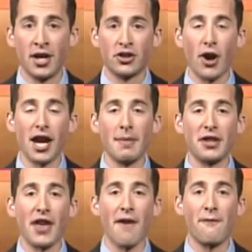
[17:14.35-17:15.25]
trying to
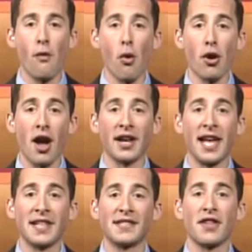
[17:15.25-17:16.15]
make that 4
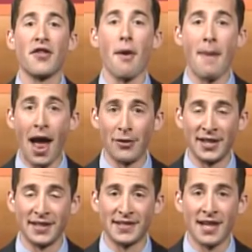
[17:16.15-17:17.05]
against the
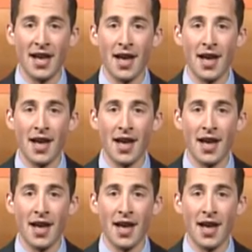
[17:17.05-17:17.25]
Mounties.